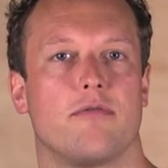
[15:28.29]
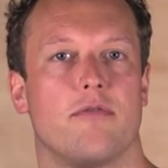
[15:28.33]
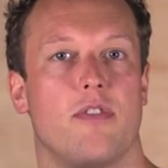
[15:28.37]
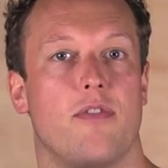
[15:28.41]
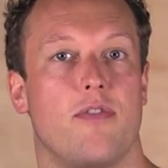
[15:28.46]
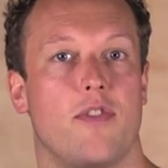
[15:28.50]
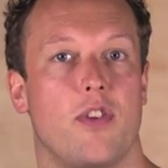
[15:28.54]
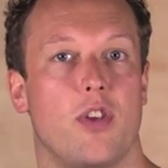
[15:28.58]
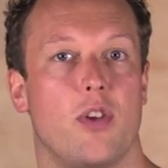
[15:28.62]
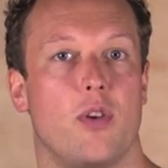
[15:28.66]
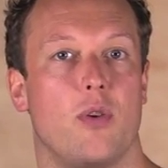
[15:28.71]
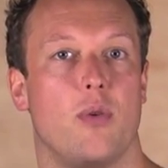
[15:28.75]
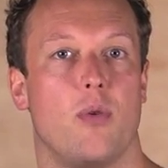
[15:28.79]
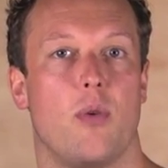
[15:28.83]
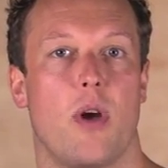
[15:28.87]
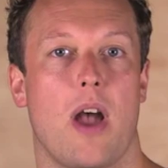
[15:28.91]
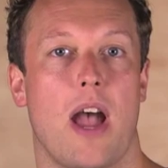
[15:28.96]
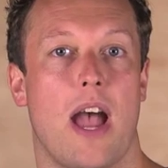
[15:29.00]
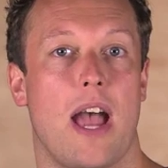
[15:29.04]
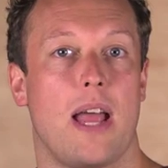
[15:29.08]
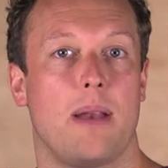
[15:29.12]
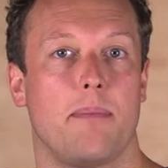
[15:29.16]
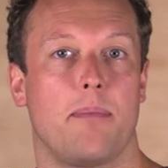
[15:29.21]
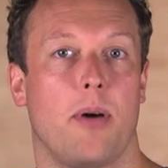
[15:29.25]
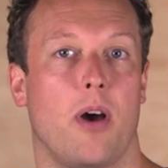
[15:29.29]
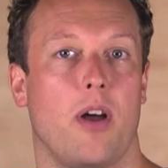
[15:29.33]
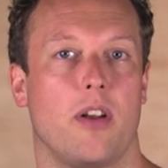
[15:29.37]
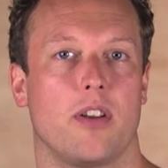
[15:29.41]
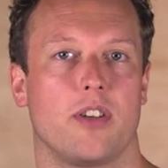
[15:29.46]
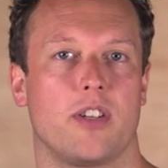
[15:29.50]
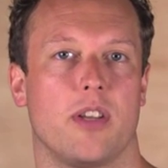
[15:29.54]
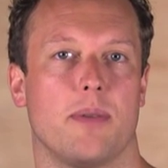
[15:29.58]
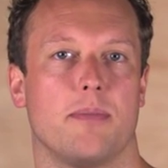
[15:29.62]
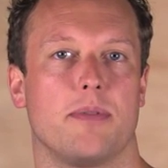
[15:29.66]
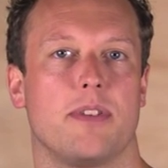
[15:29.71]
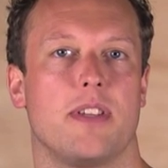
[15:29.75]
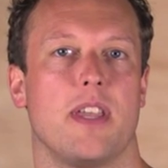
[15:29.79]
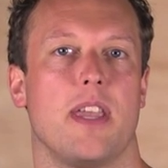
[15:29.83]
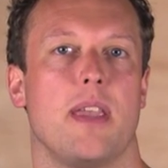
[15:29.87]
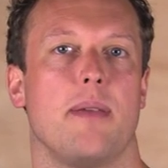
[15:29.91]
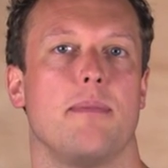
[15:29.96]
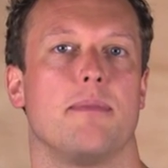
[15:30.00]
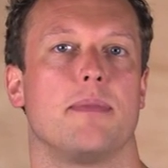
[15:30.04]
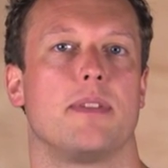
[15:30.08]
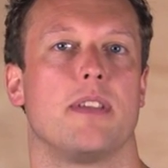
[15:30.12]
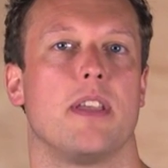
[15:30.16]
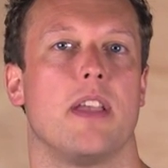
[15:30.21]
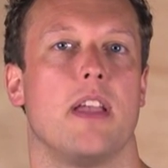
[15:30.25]
review, and partnerships
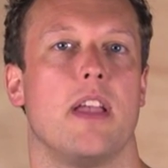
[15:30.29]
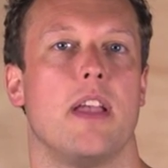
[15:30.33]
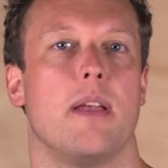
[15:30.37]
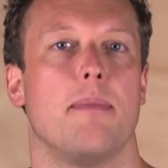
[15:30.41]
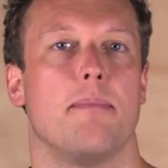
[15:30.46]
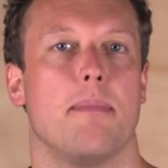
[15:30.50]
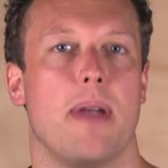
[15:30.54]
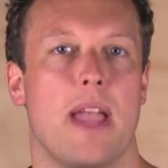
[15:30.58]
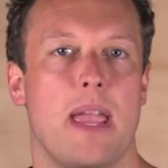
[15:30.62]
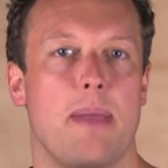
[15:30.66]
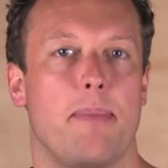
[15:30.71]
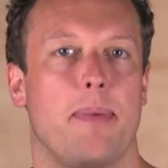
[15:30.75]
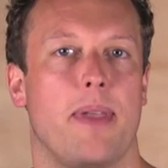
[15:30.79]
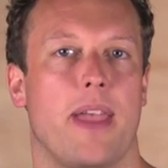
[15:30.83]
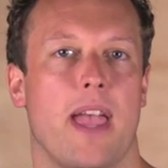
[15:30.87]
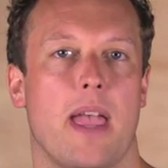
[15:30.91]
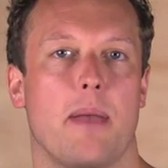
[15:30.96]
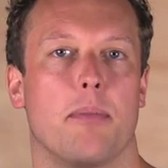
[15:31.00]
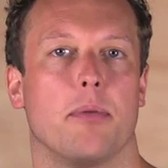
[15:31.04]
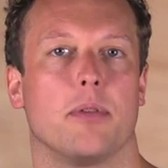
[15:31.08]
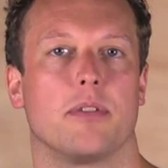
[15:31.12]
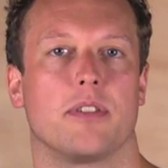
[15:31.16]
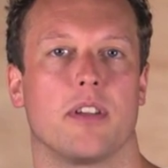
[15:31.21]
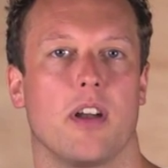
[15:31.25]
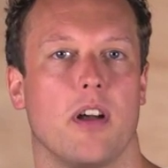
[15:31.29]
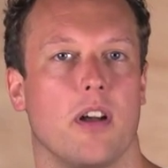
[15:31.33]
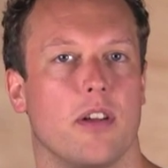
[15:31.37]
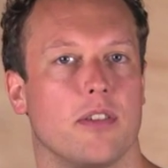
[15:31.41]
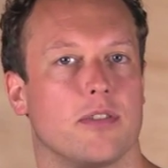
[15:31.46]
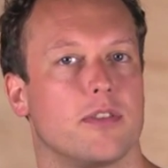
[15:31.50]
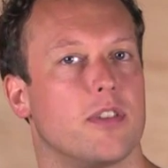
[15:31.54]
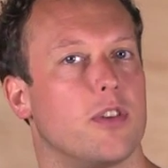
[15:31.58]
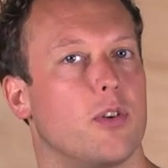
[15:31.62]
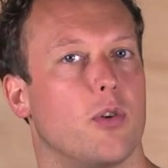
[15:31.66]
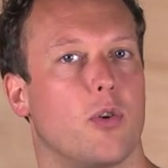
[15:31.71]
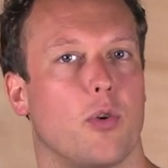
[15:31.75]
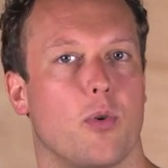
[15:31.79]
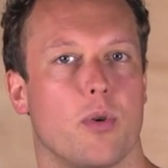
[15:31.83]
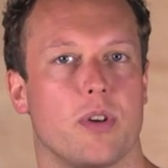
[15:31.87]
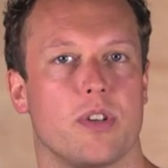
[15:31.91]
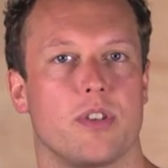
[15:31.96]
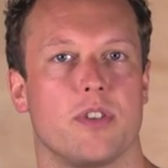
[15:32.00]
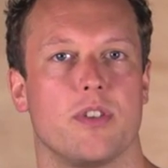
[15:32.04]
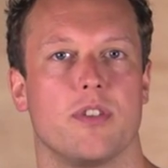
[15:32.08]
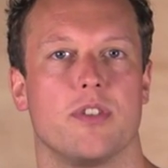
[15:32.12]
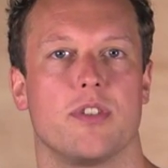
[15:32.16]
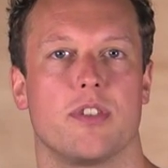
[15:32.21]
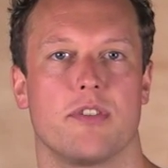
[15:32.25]
teams may be able to answer your
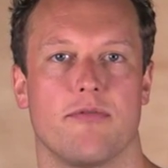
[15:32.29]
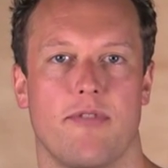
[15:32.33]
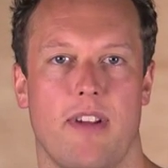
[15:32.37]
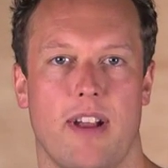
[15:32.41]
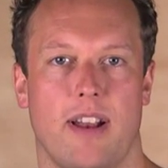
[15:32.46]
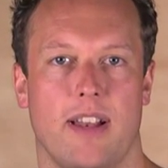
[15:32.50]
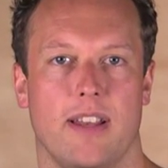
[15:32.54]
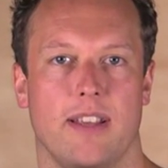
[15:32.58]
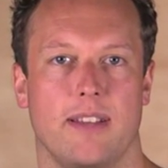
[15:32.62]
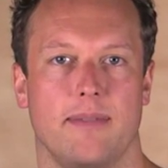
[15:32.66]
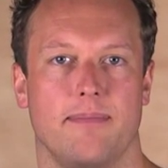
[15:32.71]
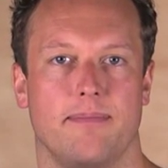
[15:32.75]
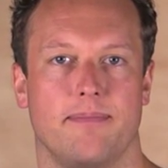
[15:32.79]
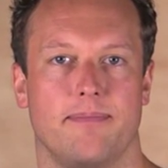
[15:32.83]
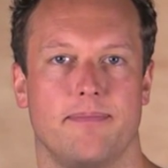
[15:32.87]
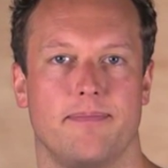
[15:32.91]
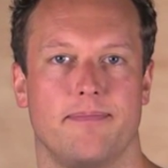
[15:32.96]
questions directly.